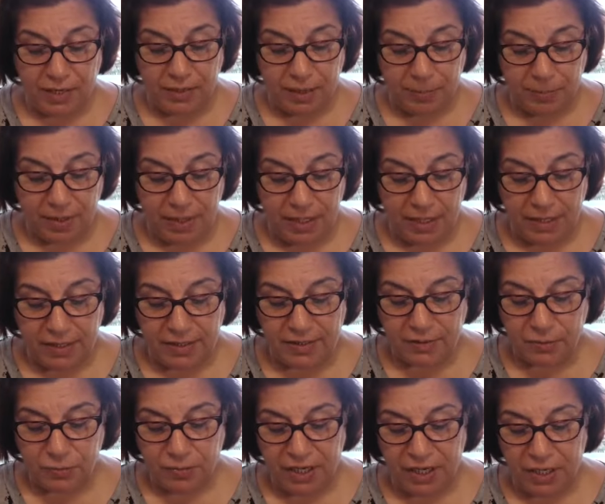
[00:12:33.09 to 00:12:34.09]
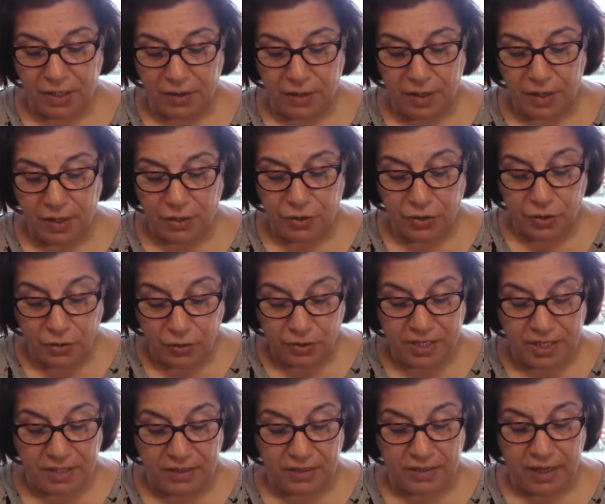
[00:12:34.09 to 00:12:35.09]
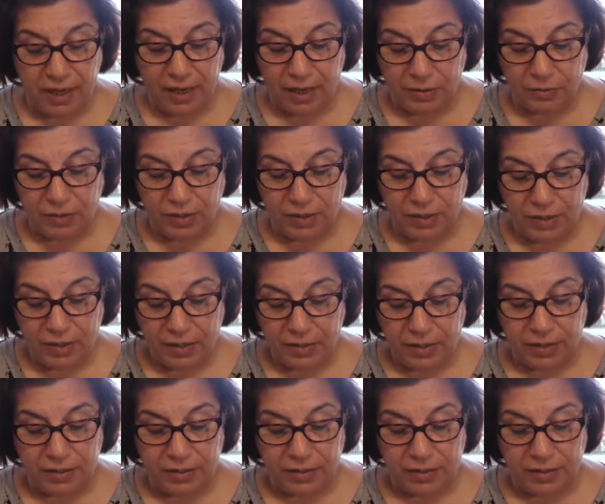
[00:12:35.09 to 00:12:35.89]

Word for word: in a place where you're looking down.